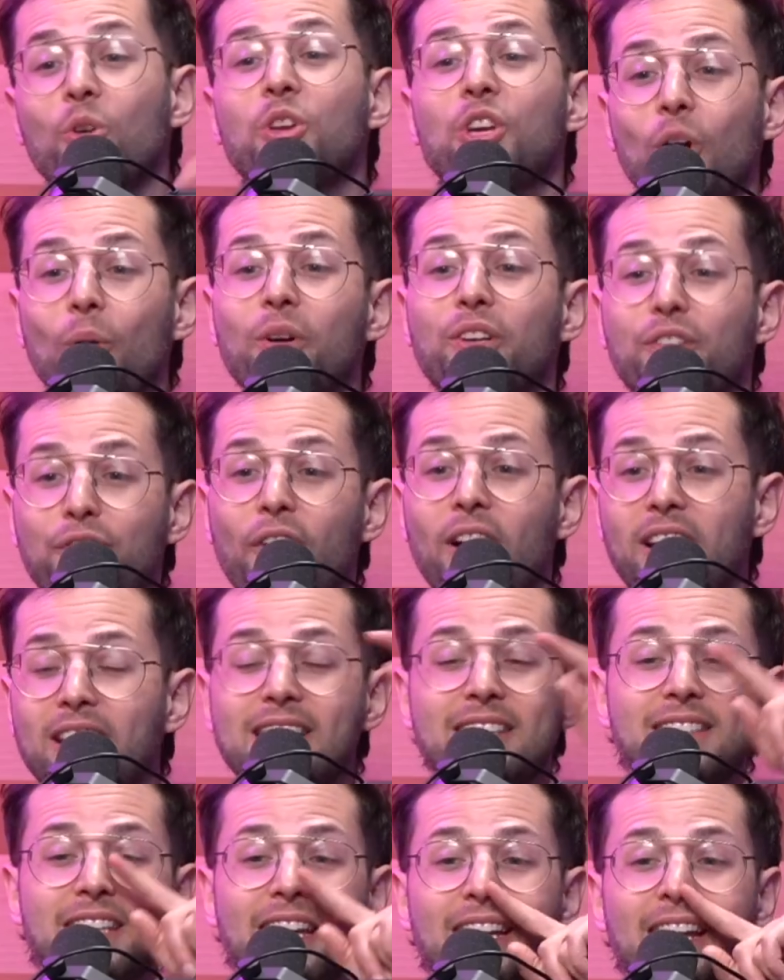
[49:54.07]
Well, what's funny
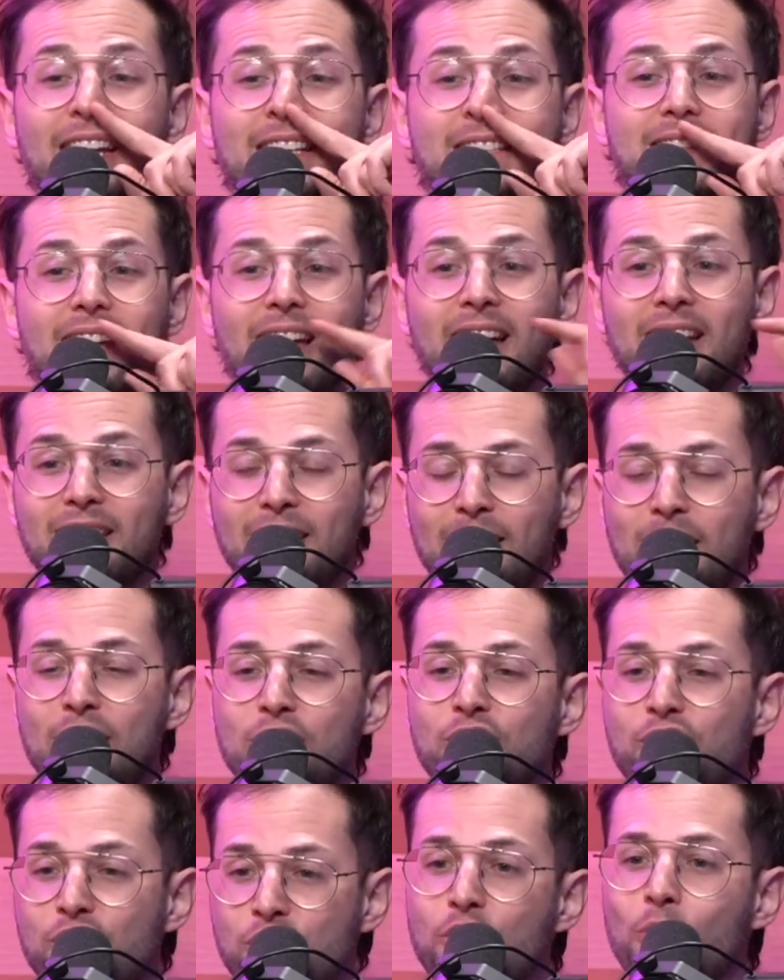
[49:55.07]
is that
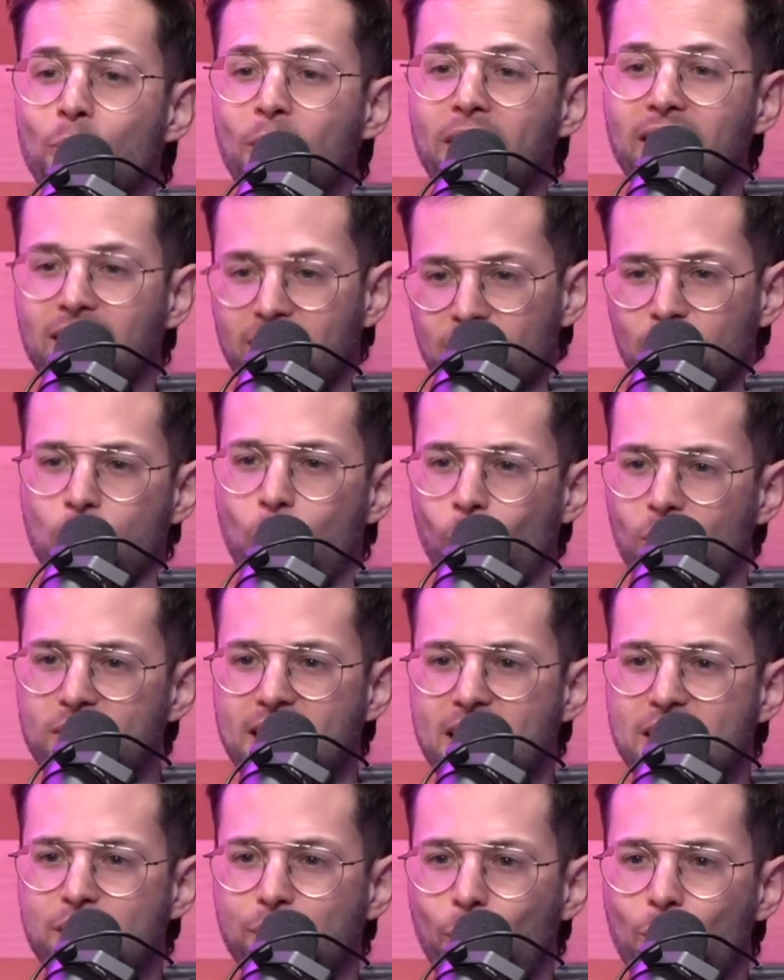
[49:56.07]
he's doing the
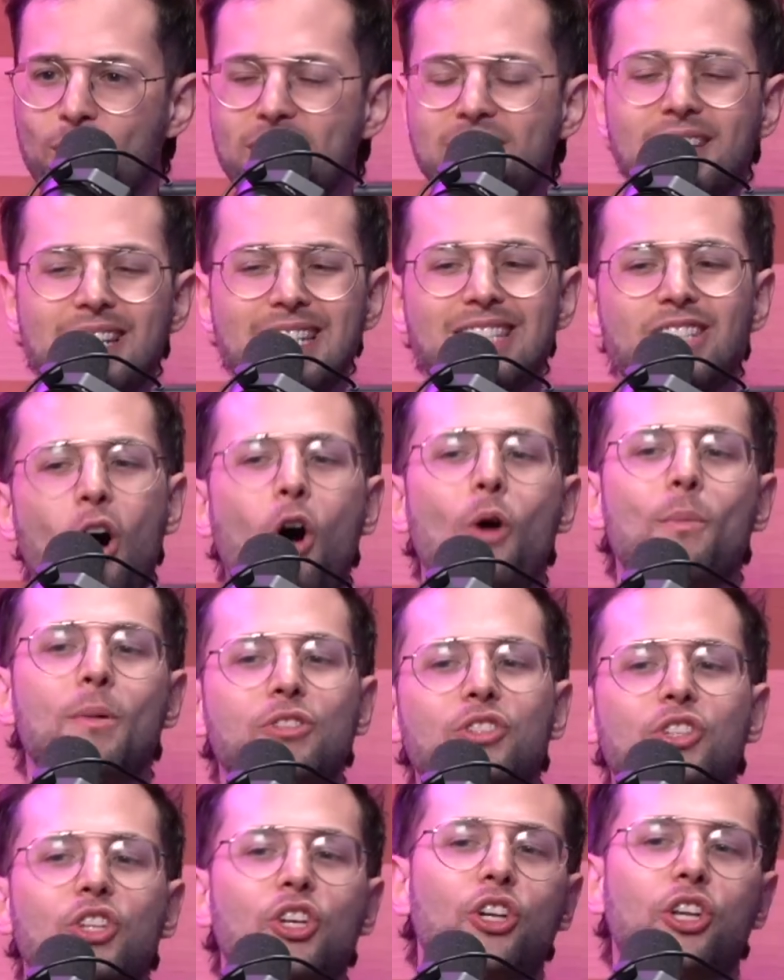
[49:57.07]
Cortez voice is
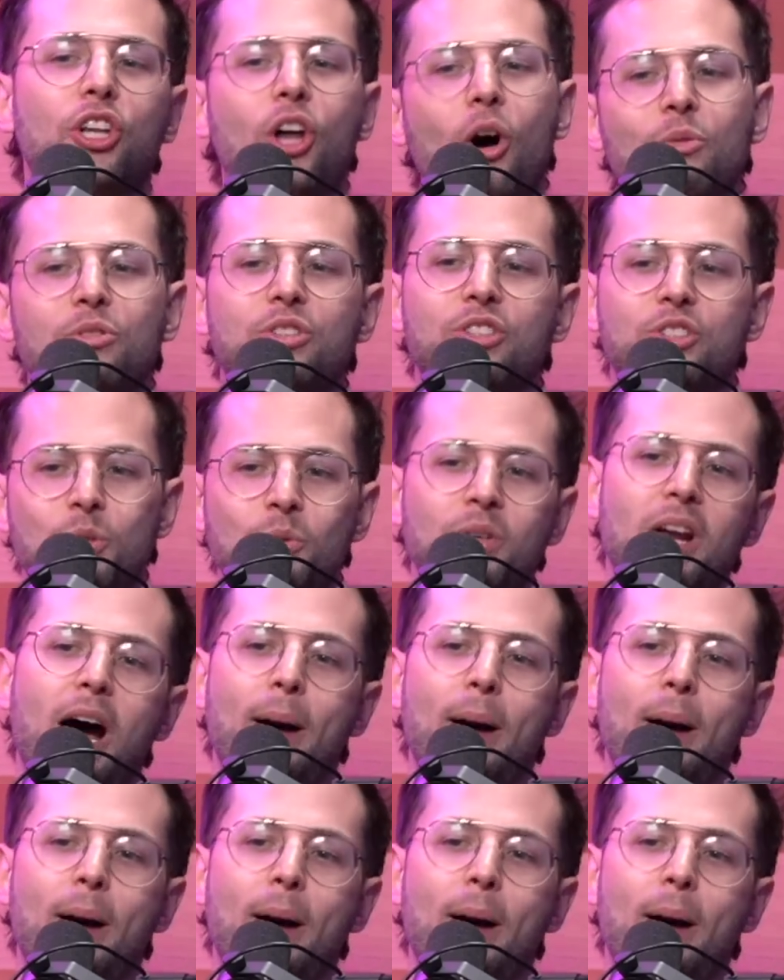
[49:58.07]
almost close to an